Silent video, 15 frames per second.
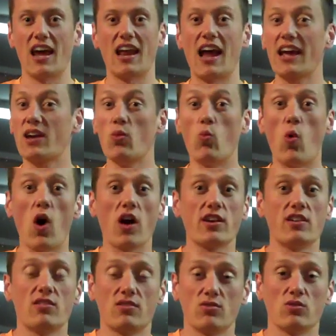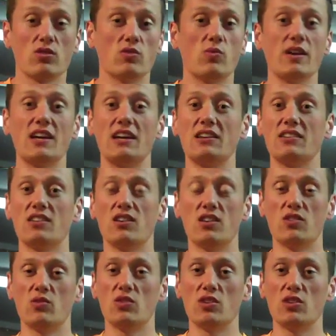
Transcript: and I can walk you through it. We can